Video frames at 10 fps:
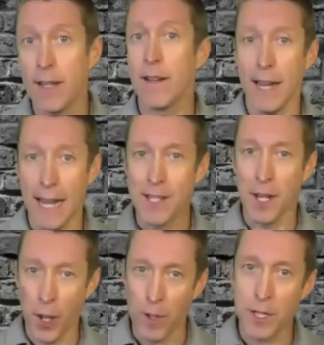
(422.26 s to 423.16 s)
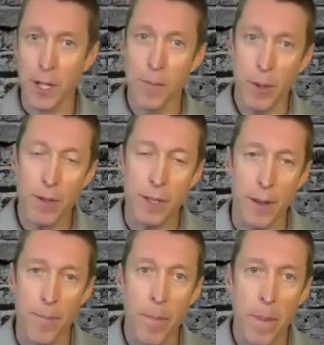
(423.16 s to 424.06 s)
later known as a computer.
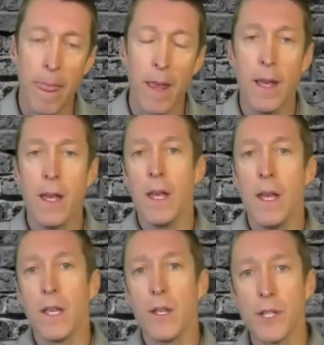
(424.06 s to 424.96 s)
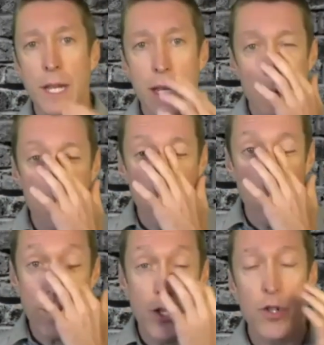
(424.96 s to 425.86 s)
You see,
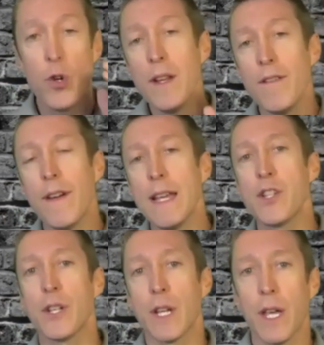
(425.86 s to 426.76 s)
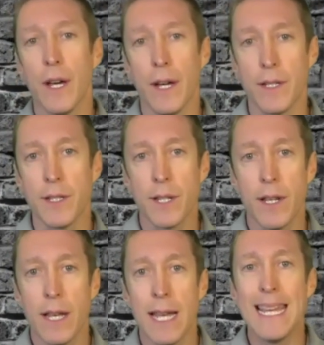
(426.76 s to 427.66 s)
when true innovation occurs,
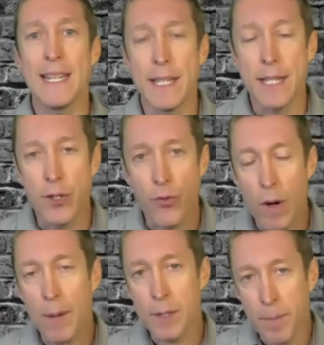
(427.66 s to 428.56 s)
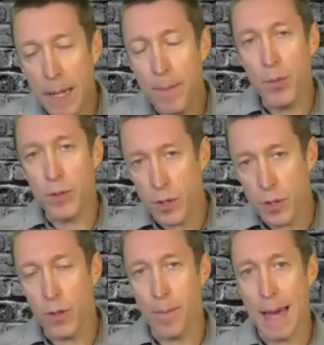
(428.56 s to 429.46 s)
it disrupts people's
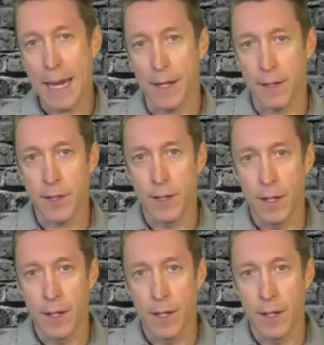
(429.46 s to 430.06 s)
thought patterns.